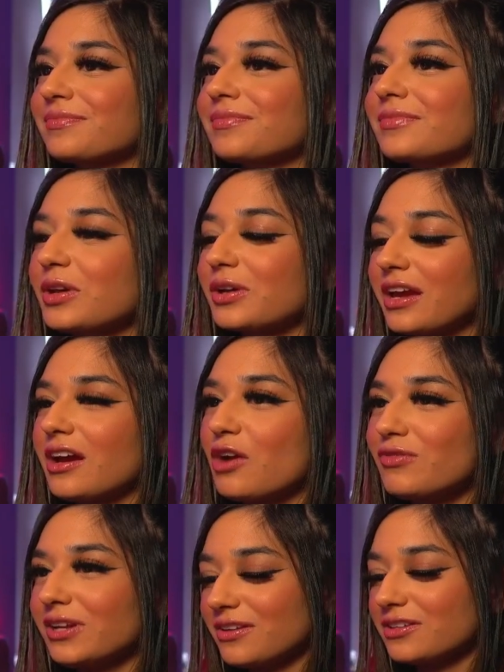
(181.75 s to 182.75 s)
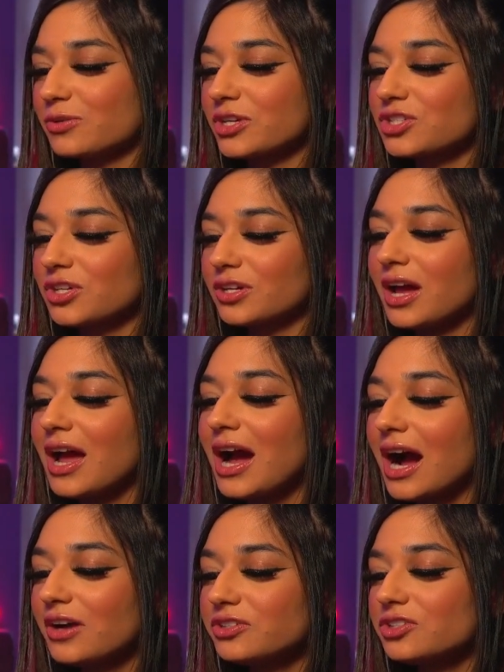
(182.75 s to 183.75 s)
Okay, I really like this question.
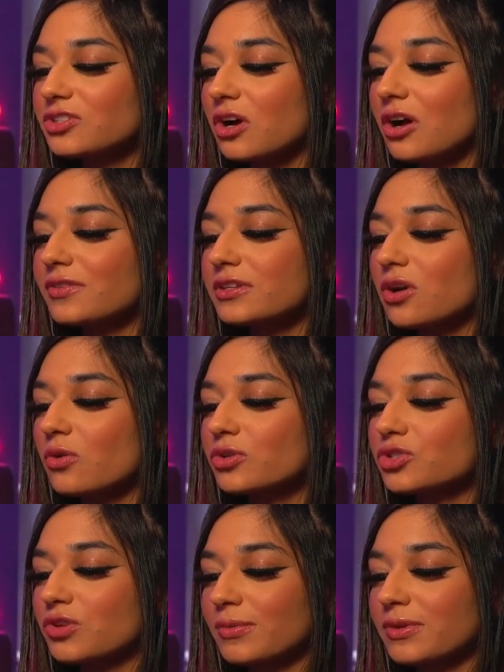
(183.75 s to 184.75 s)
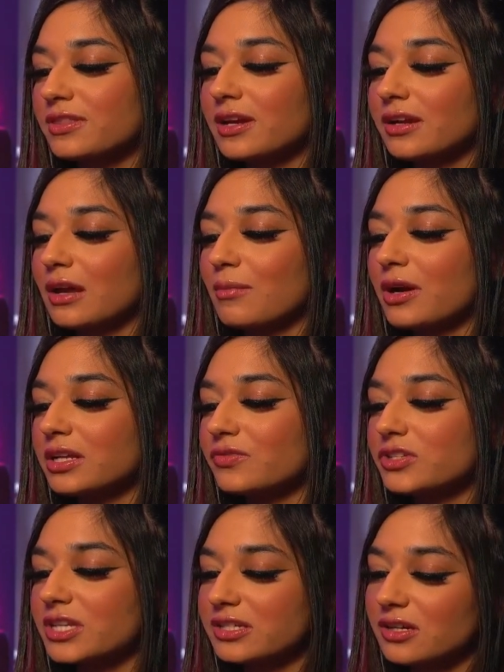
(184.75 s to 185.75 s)
How did you start this whole streamer thing, like money for
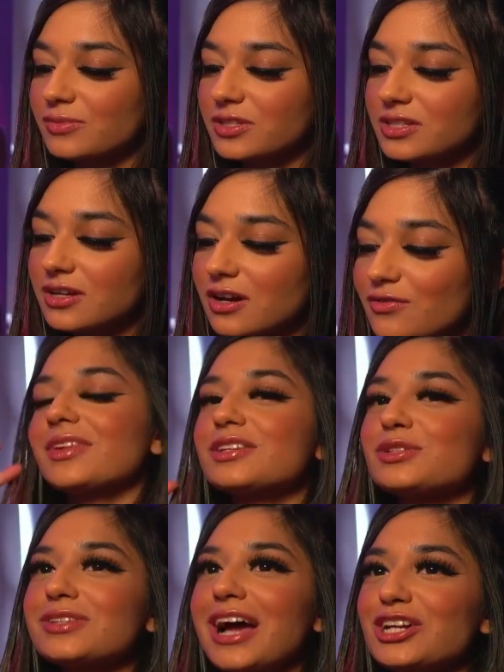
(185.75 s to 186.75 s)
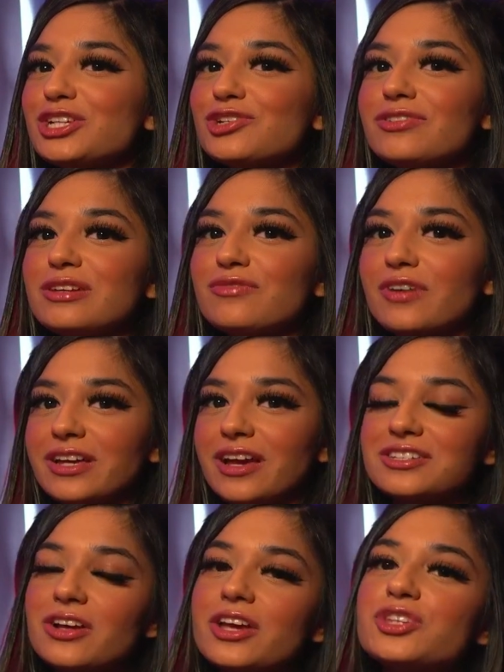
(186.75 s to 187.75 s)
setups and stuff? So it's actually really funny. I
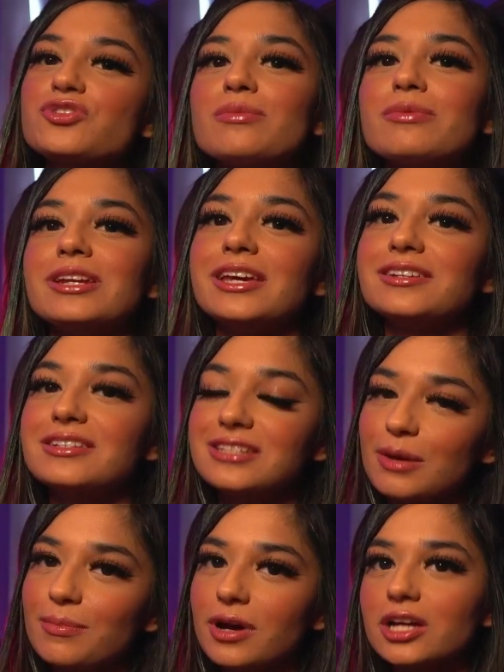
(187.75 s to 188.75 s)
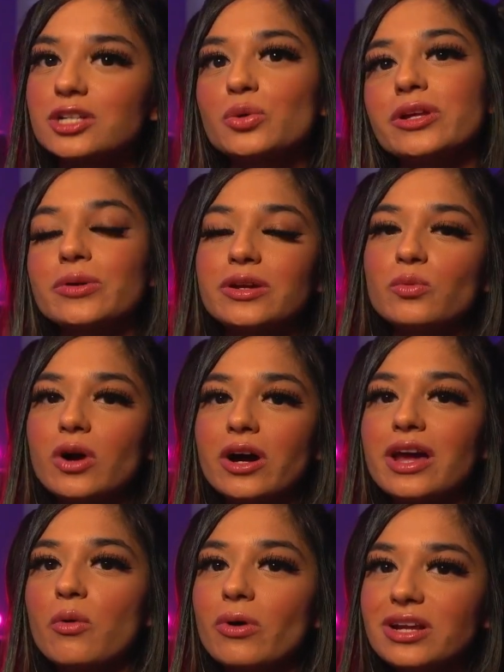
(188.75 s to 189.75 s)
started streaming in December 2021.
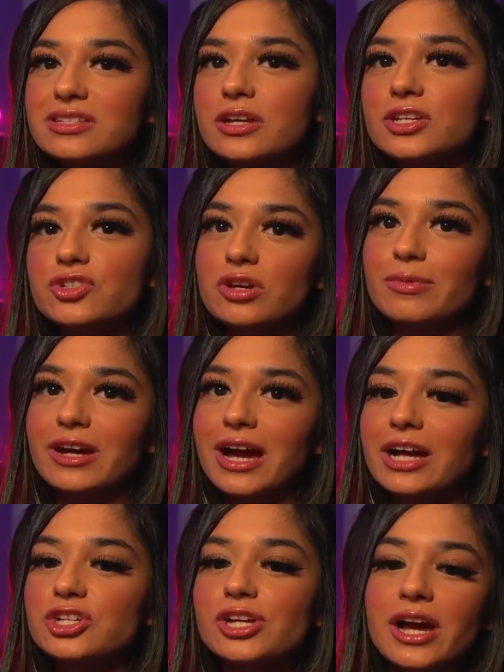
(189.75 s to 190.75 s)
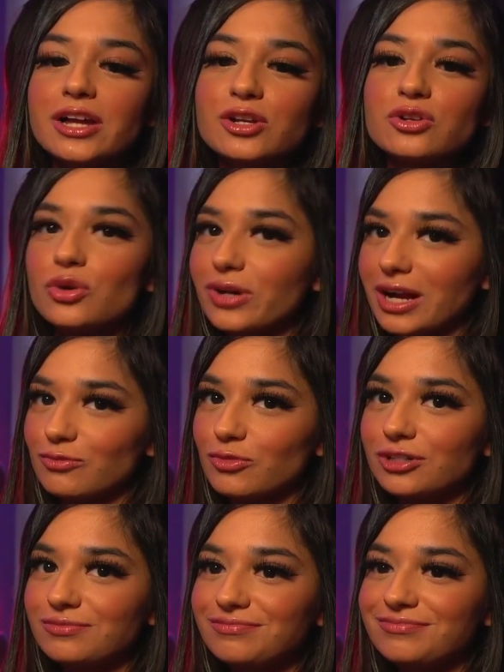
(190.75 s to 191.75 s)
And when I started streaming, I actually had no camera.
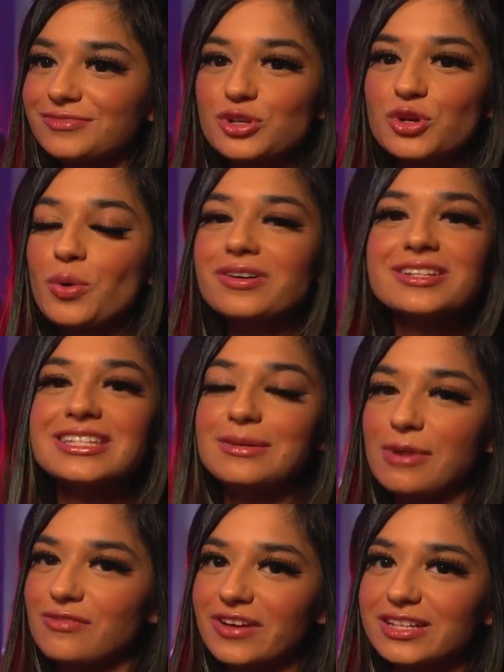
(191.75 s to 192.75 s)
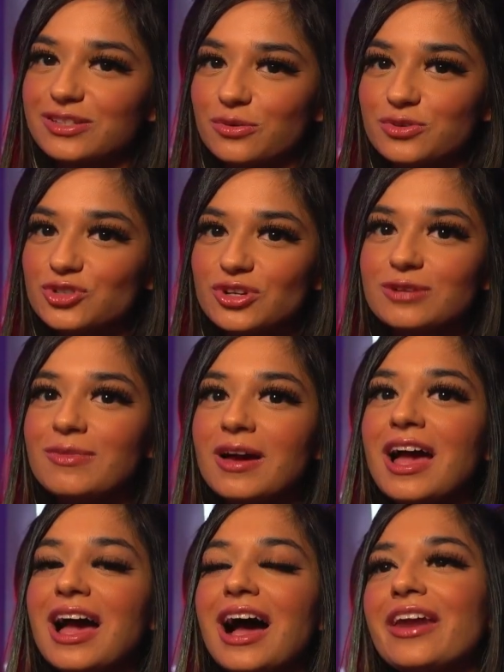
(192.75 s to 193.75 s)
So no one could see my face on stream.
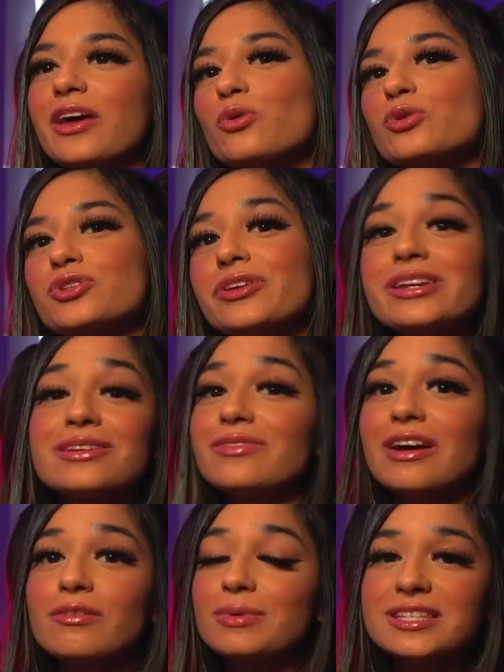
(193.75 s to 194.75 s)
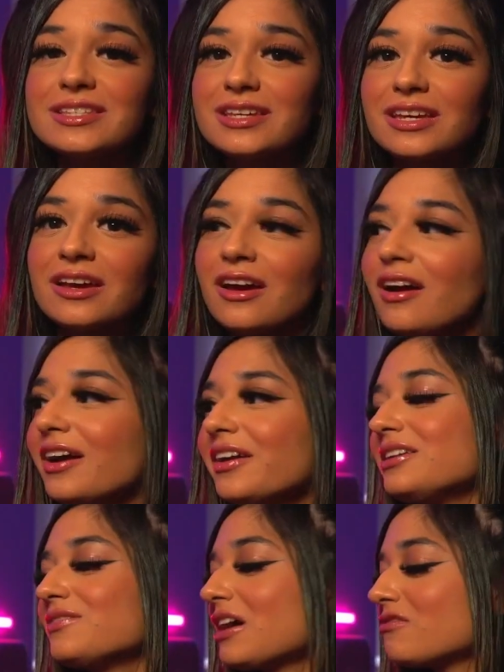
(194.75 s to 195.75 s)
And I also didn't even have a PC. I didn't
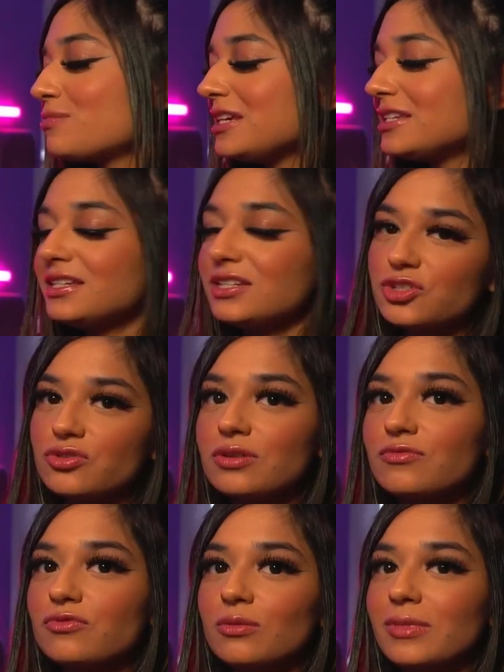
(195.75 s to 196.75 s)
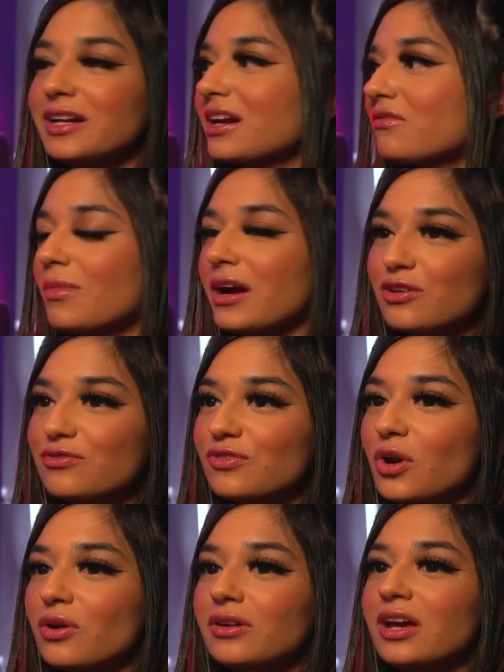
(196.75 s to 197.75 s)
even have a PC to stream from. I didn't have a
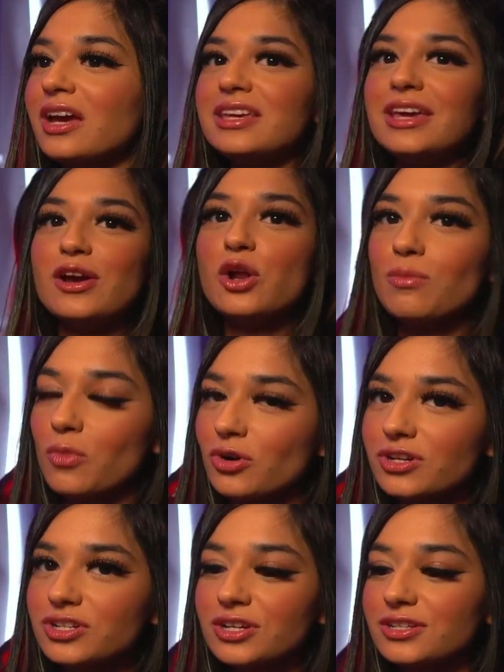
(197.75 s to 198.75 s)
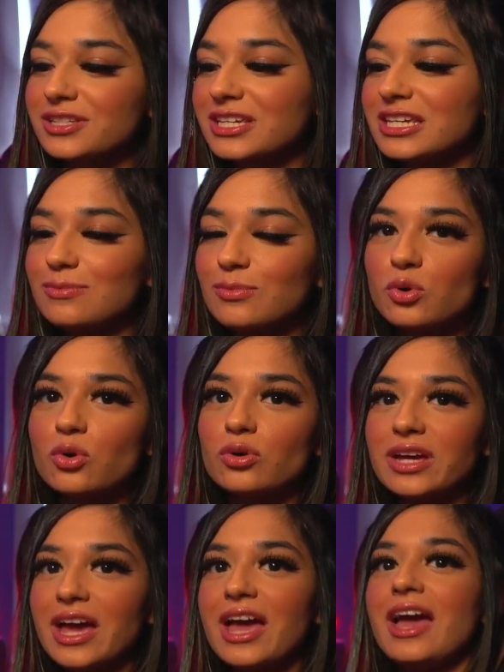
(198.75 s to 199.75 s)
microphone, let alone monitors, keyboard,
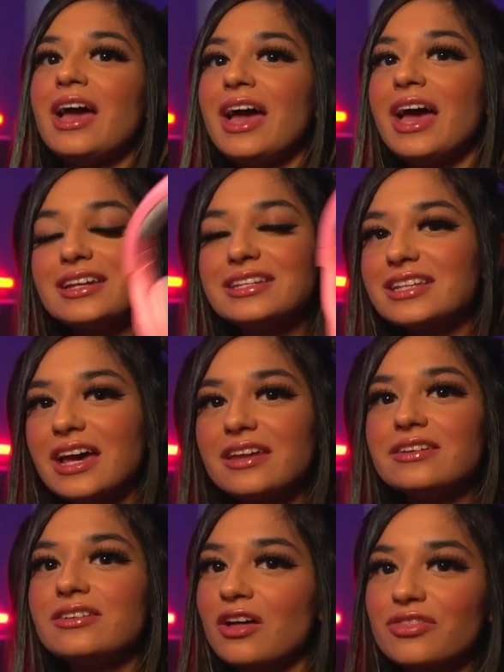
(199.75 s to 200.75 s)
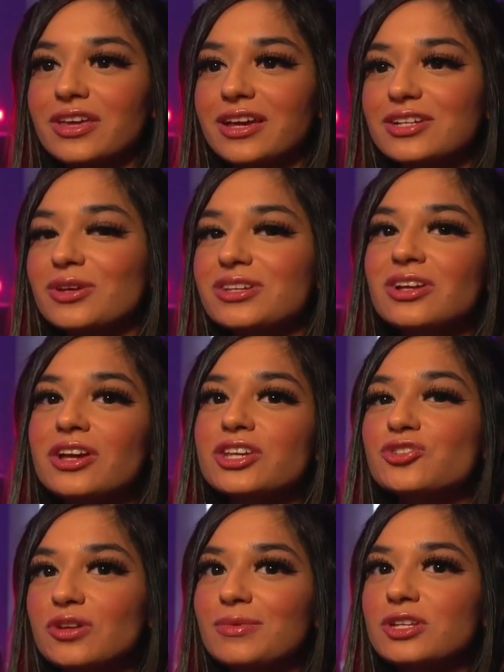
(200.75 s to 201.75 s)
headset, nothing. So I started
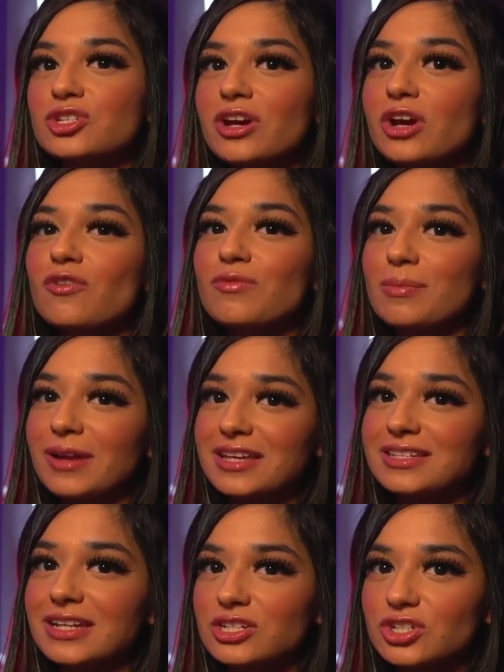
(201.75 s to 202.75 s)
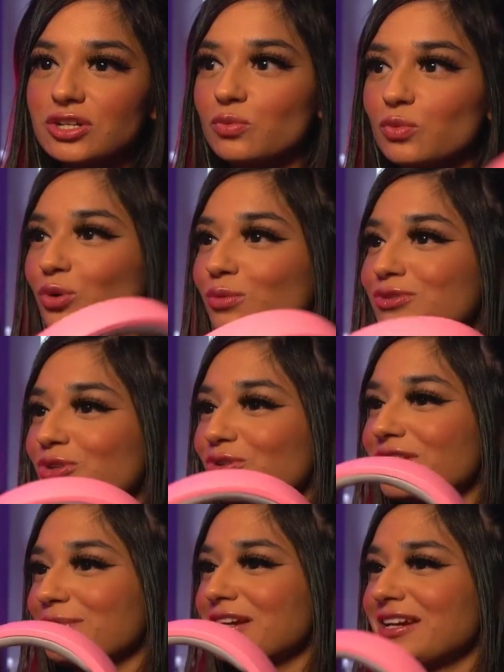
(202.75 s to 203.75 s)
streaming straight off my PlayStation. Whoops, sorry,
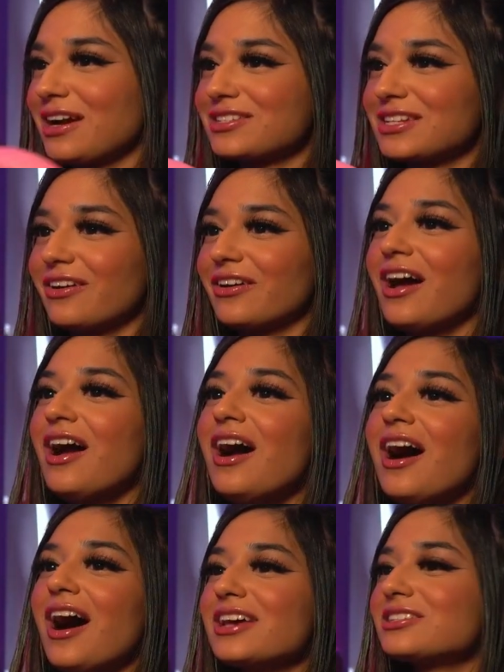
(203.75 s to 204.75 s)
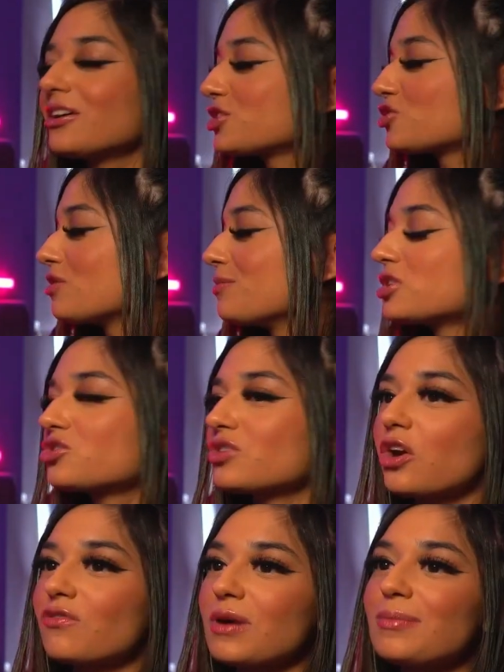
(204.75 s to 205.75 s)
that made a loud sound. I started streaming straight
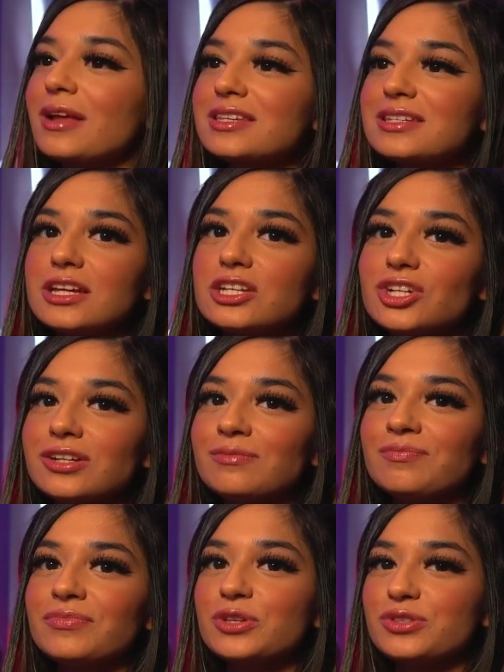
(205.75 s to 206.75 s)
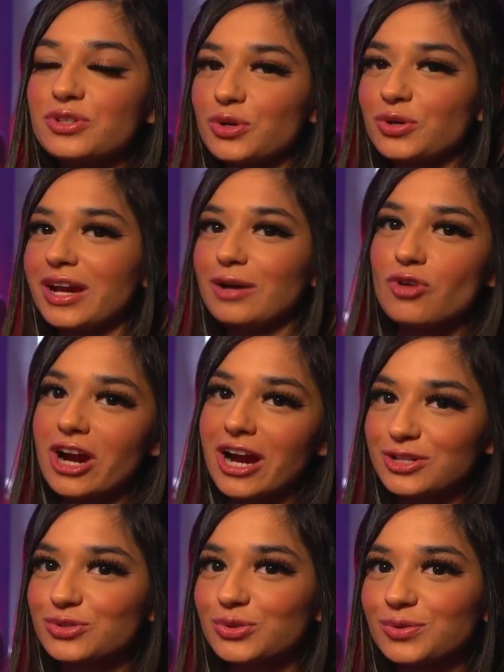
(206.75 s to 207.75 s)
off my PlayStation using no camera
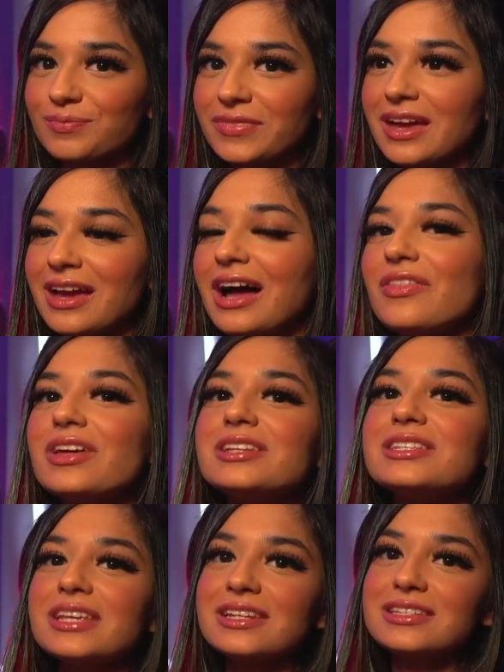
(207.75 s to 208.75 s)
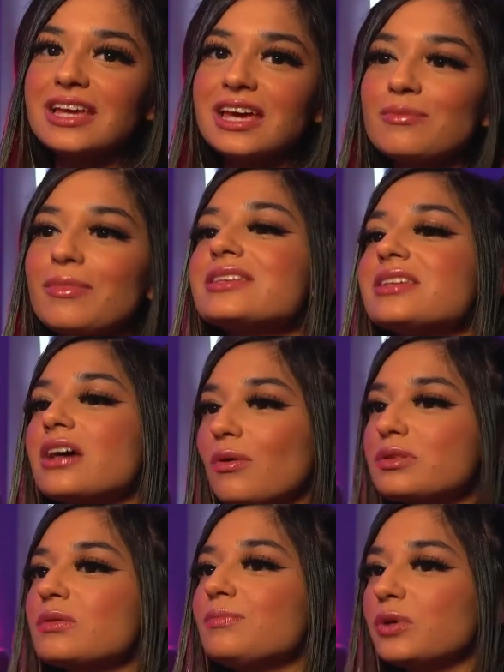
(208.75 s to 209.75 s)
at all. And then since then, my setup
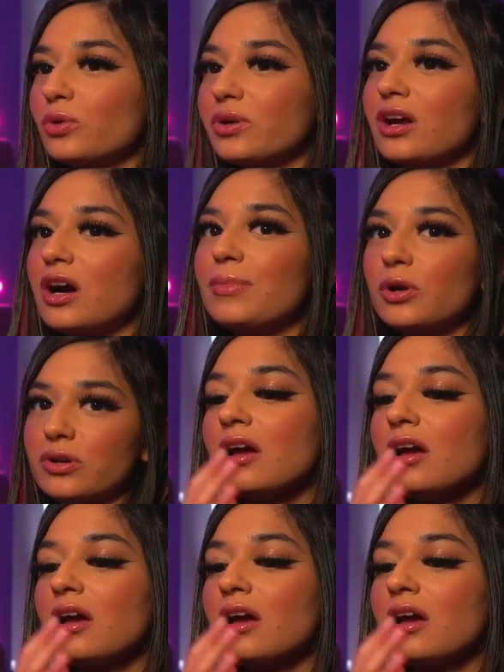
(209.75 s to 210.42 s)
has been building up.